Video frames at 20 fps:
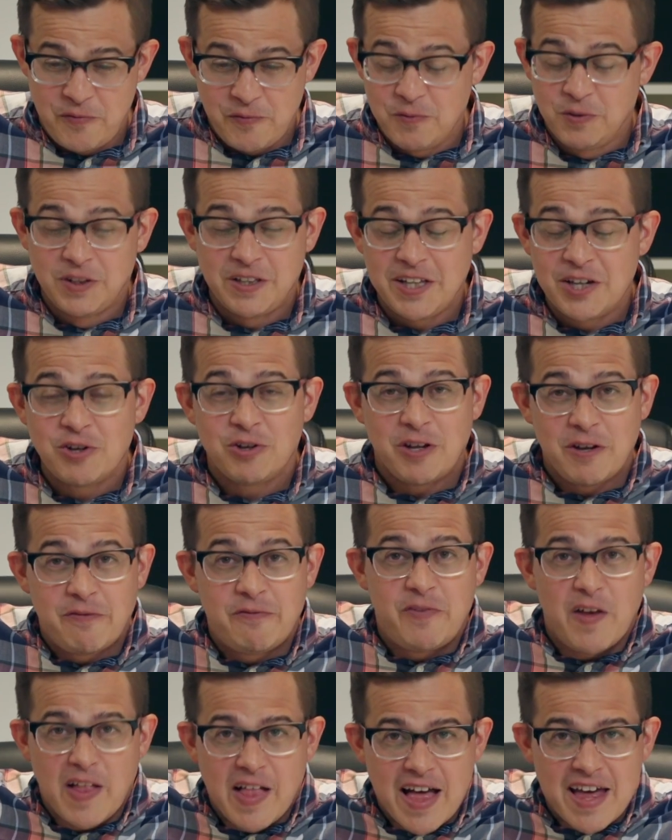literally
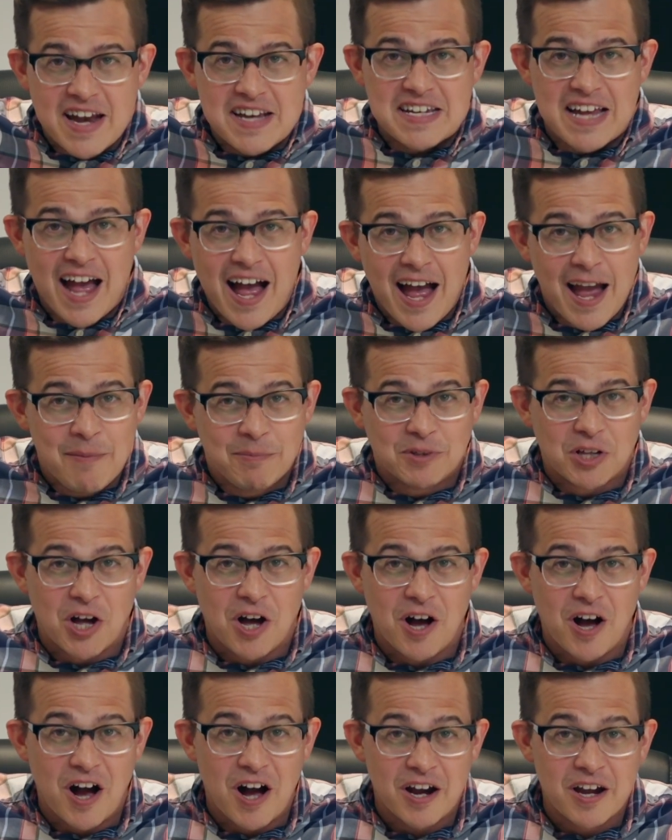fill out a time
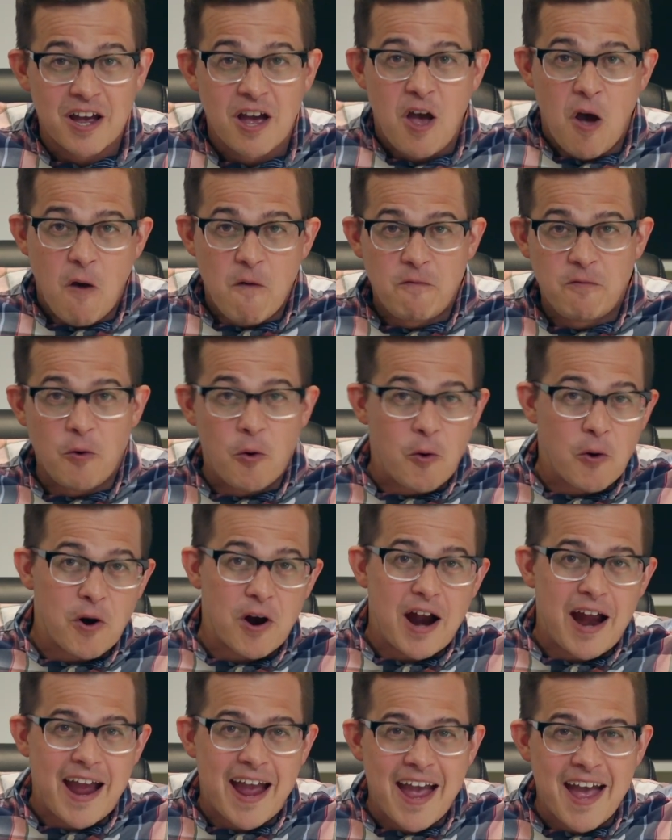log
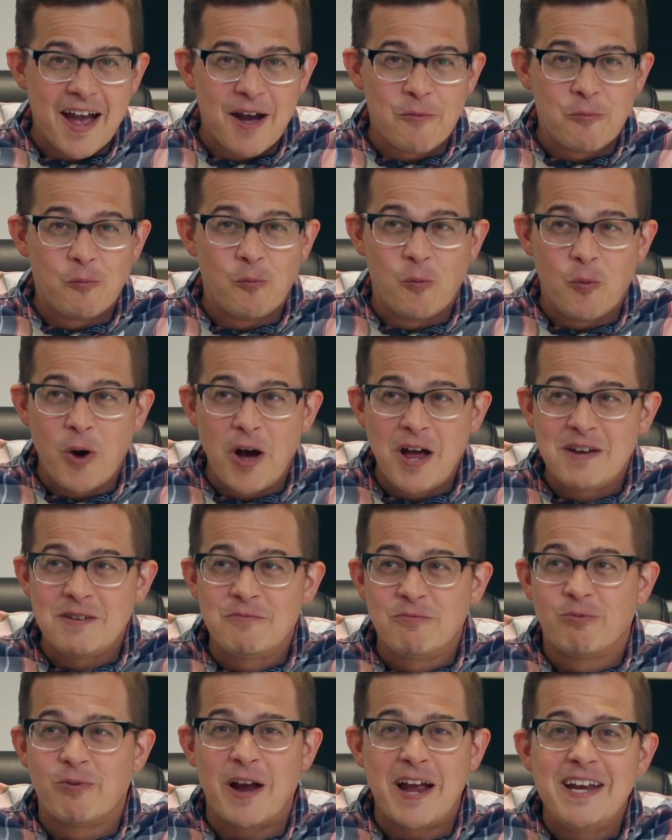for what
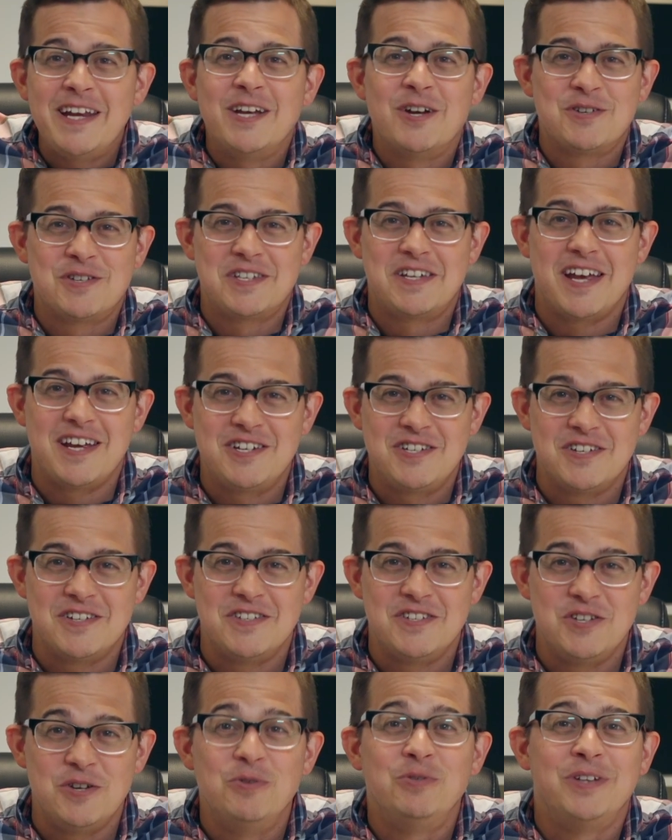radio
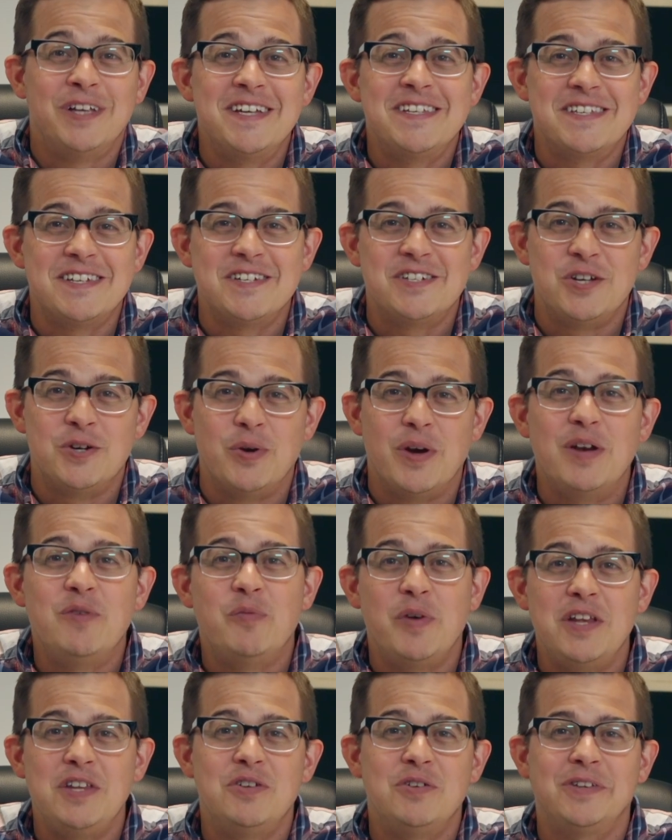stations you listen to and
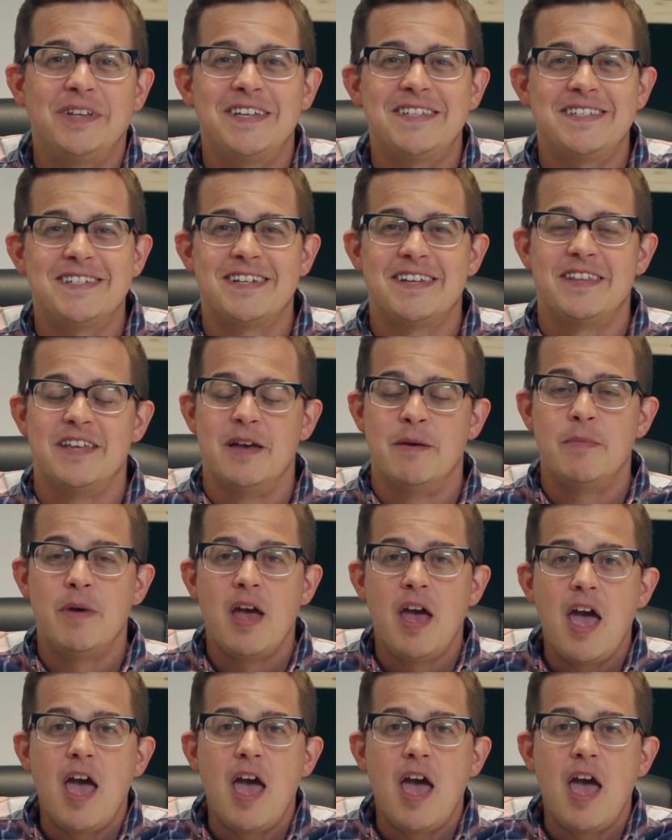when you listen to them.